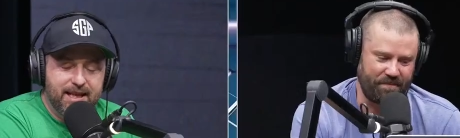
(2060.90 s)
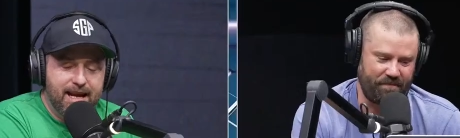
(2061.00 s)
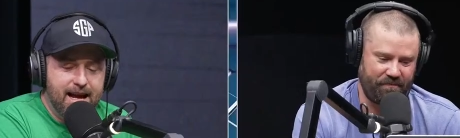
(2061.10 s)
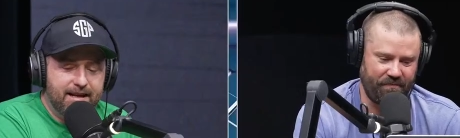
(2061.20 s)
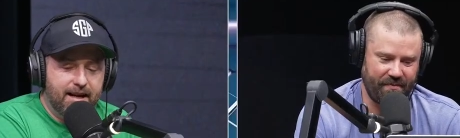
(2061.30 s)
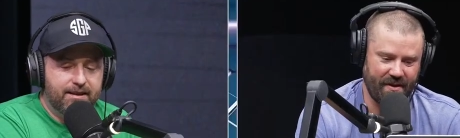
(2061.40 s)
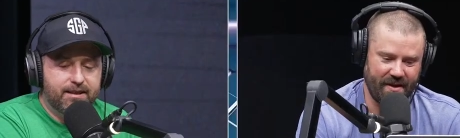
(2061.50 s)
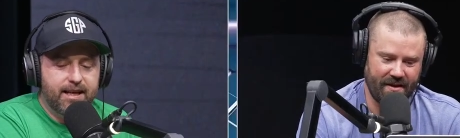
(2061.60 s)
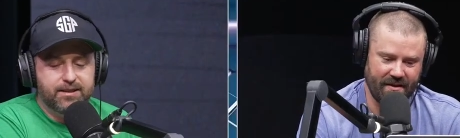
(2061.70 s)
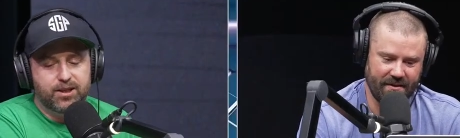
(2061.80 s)
Speaker 1: he had one
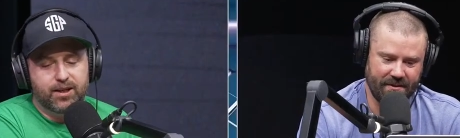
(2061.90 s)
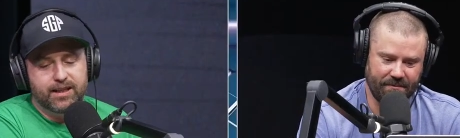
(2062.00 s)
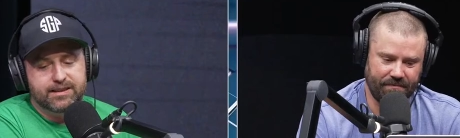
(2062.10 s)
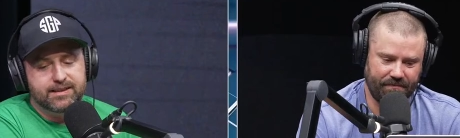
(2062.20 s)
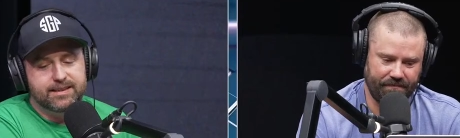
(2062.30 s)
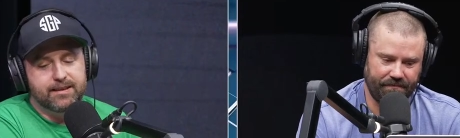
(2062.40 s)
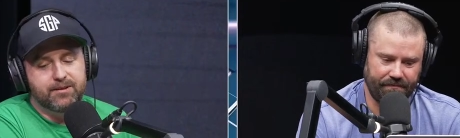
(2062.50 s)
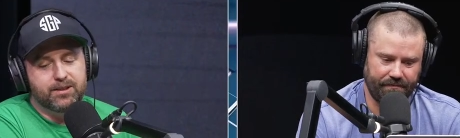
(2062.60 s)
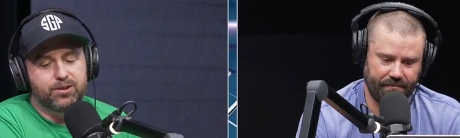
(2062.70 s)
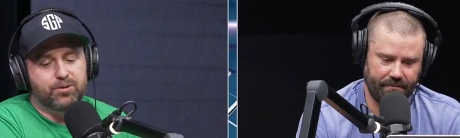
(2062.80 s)
hundred eight targets and
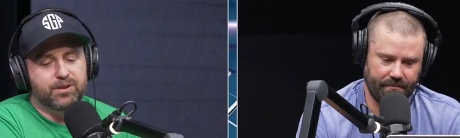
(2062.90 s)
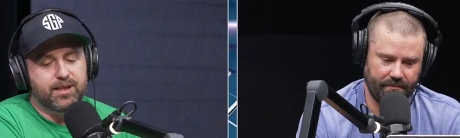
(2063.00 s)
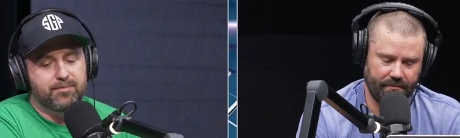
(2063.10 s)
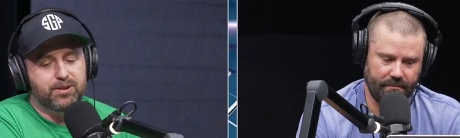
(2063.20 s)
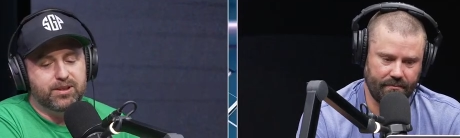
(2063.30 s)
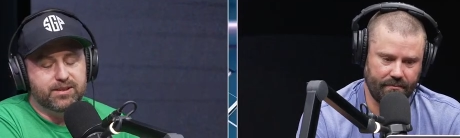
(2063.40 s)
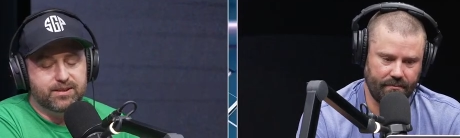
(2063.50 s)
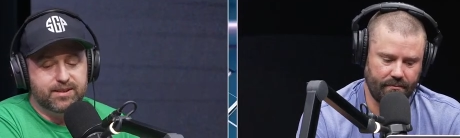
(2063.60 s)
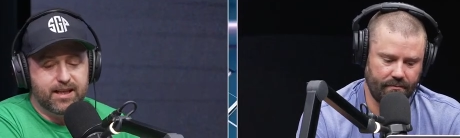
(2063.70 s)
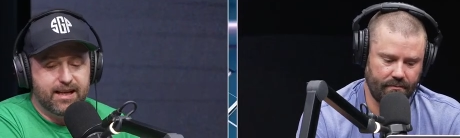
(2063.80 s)
seventy-two
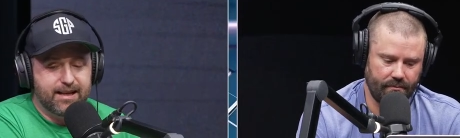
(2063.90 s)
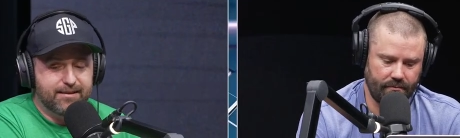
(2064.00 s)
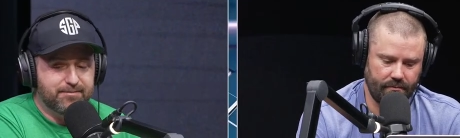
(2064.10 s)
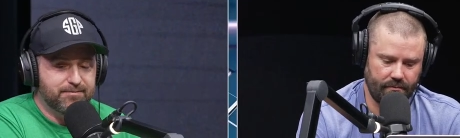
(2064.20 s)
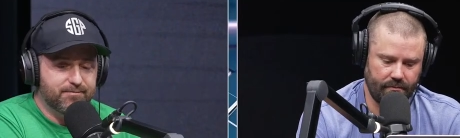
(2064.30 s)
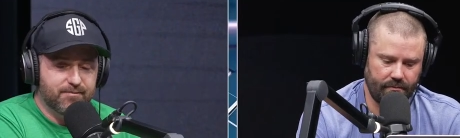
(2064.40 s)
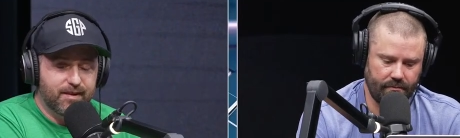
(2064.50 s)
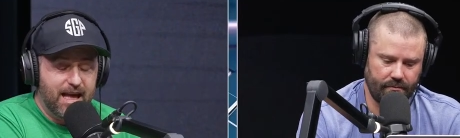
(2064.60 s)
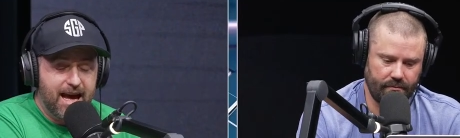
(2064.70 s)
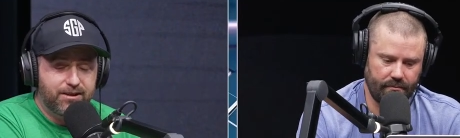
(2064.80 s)
receptions um,
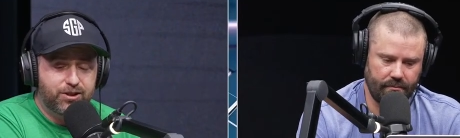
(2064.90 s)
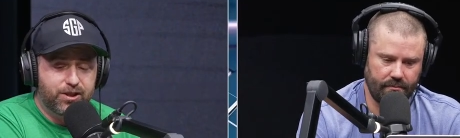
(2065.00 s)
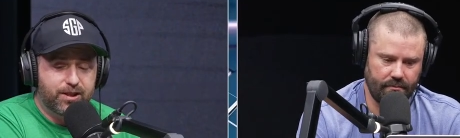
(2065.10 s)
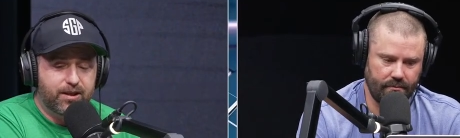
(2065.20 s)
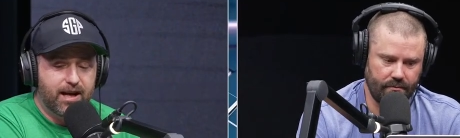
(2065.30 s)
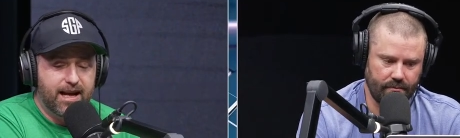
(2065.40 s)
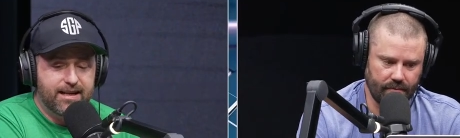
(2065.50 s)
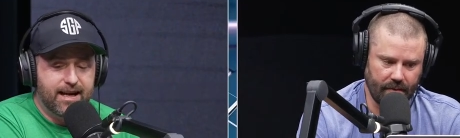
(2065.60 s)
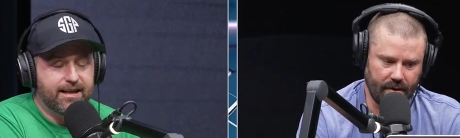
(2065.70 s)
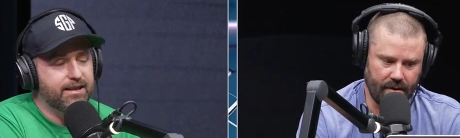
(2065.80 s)
last year, and
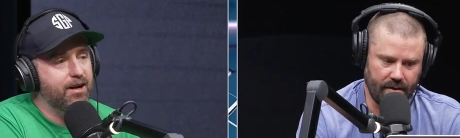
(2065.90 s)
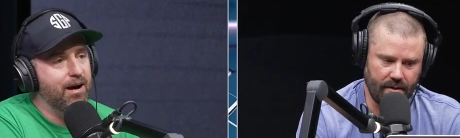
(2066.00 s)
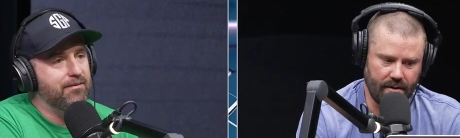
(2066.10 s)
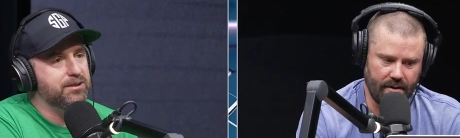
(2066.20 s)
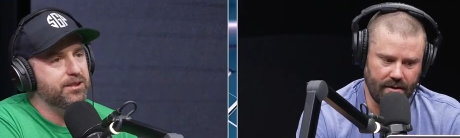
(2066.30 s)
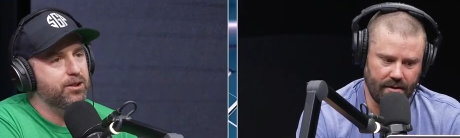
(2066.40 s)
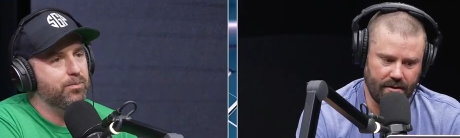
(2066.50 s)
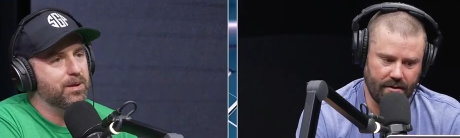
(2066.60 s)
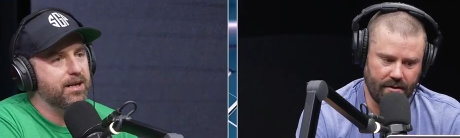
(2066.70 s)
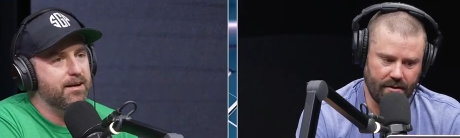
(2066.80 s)
I know obviously
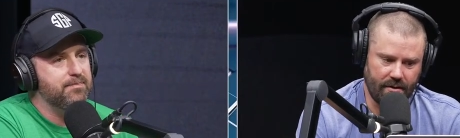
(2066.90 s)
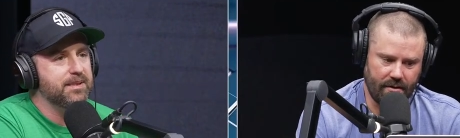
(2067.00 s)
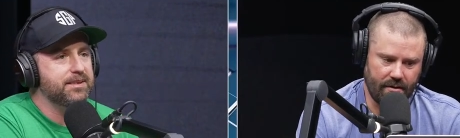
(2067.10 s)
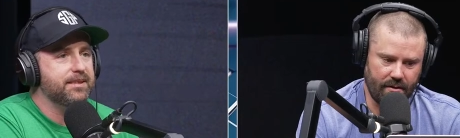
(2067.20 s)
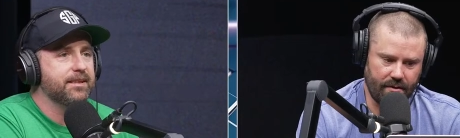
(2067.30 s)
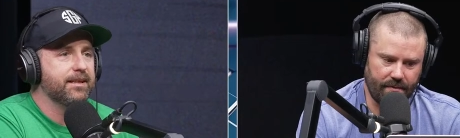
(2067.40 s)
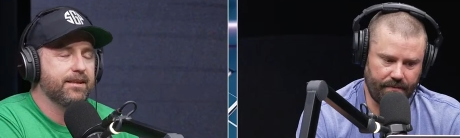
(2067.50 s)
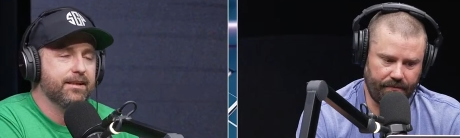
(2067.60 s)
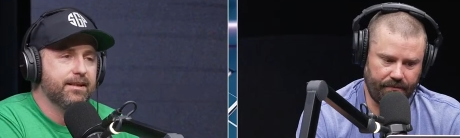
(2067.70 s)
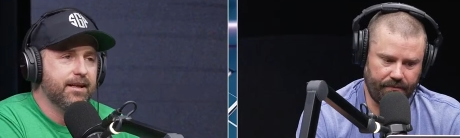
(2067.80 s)
Cooper Kupp missed a. Uh,
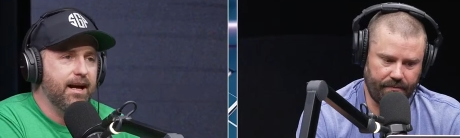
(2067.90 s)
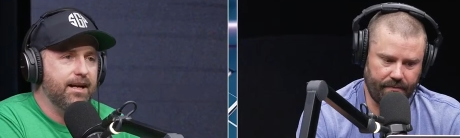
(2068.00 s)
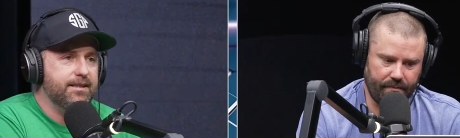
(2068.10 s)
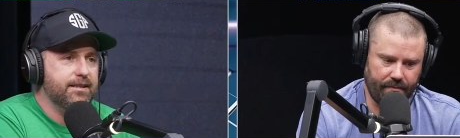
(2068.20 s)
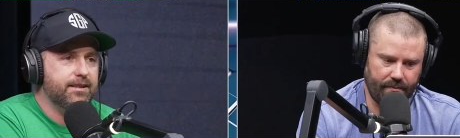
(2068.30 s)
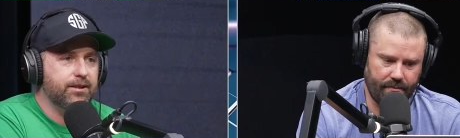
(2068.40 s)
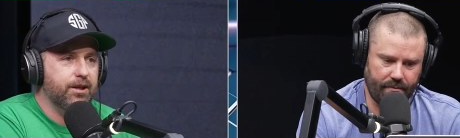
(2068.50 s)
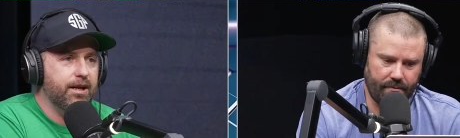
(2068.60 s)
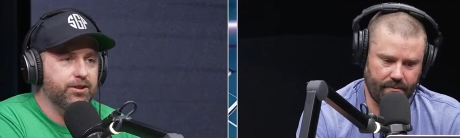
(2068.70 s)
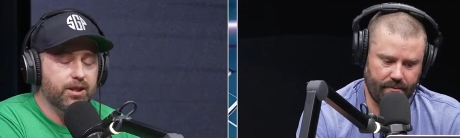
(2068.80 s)
a decent
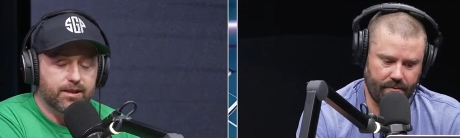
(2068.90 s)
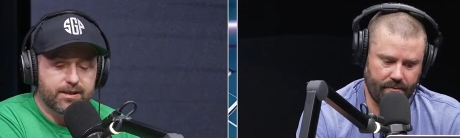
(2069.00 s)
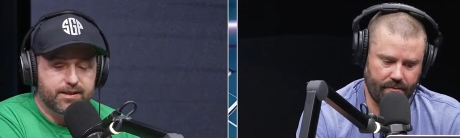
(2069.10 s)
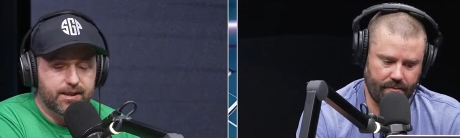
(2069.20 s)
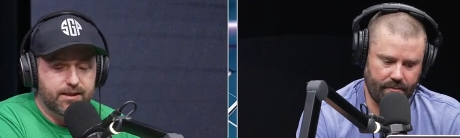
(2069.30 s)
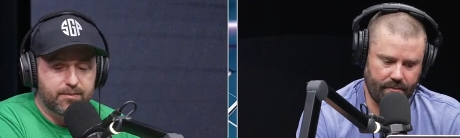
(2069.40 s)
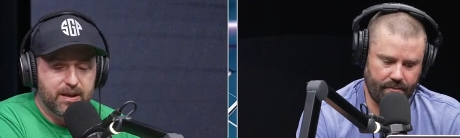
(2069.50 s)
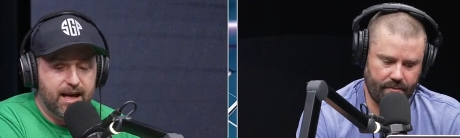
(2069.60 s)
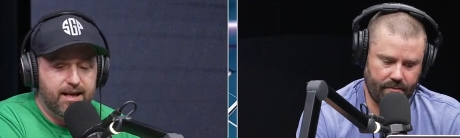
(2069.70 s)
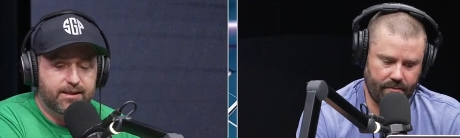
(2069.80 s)
a chunk of the season, but
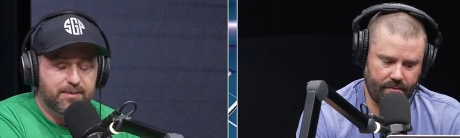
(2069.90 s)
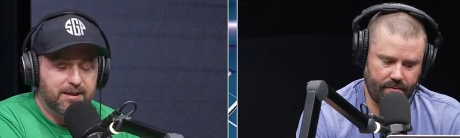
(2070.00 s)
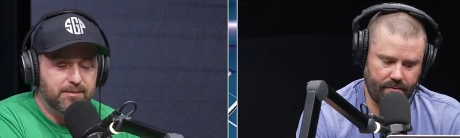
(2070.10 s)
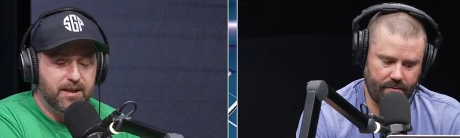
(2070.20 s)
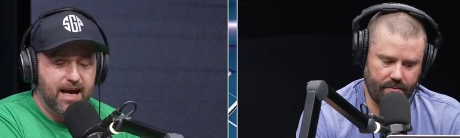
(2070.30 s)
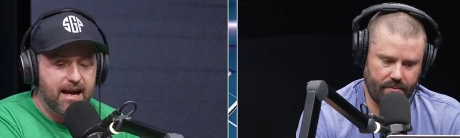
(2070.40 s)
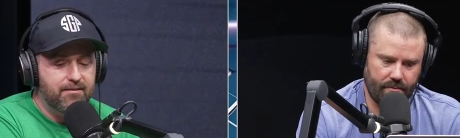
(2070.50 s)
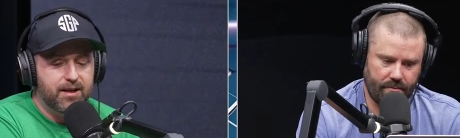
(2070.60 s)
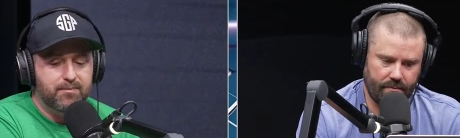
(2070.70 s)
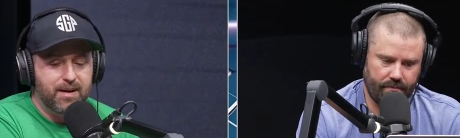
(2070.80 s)
I expect him to have
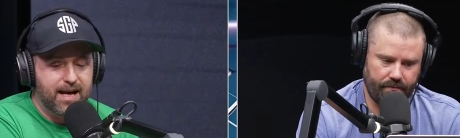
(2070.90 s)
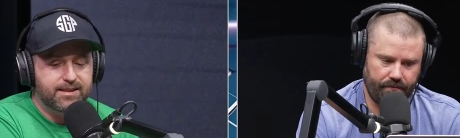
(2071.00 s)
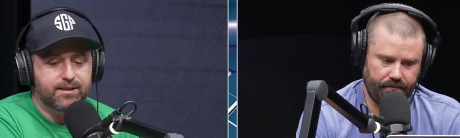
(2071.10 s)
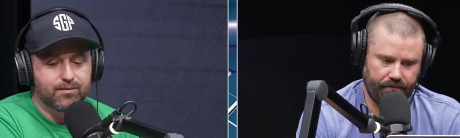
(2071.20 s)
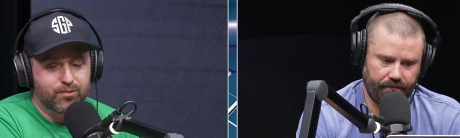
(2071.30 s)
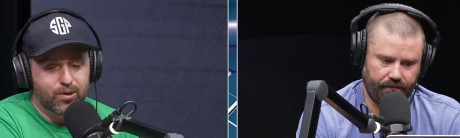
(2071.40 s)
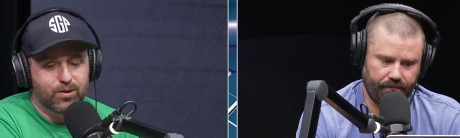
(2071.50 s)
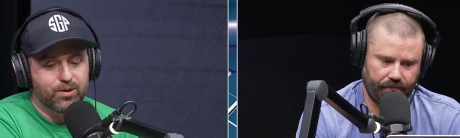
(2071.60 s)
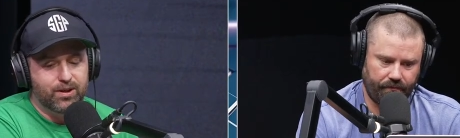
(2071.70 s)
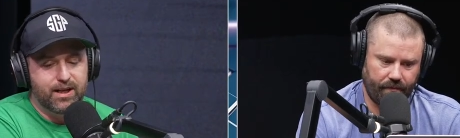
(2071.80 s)
a massive role